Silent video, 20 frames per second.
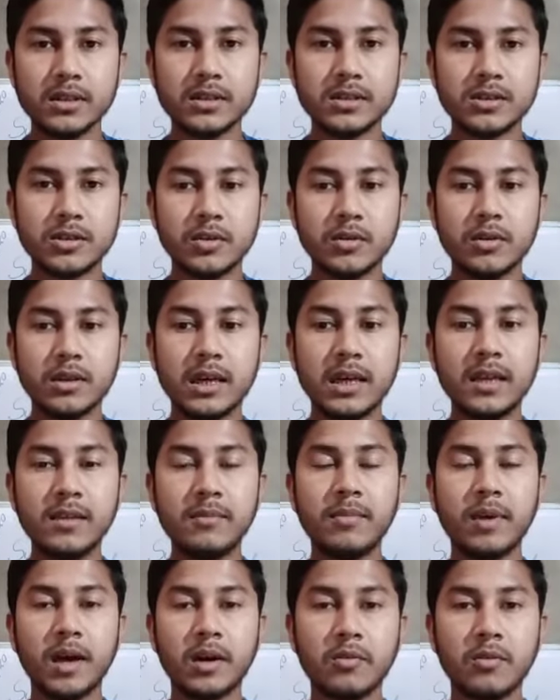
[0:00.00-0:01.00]
So
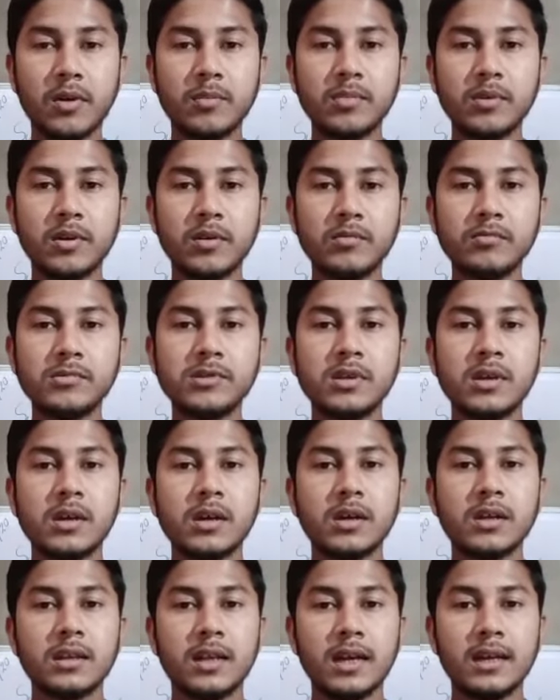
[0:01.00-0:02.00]
in vacuum tubes,
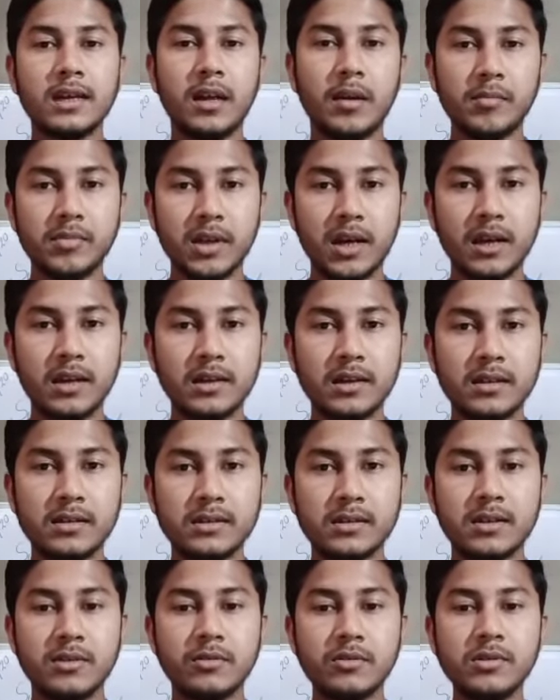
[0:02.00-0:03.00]
that time
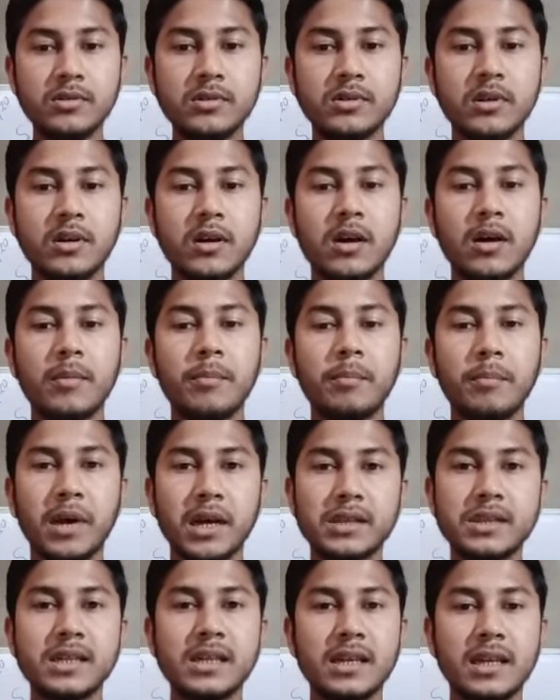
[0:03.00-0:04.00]
scientists use
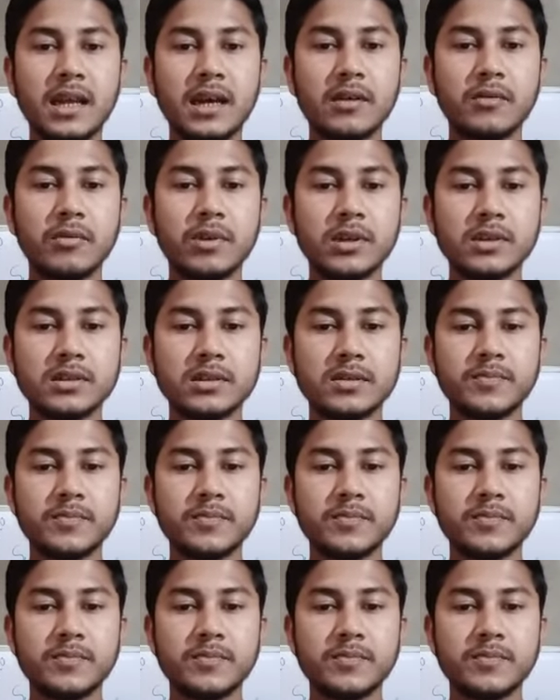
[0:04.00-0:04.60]
machine language.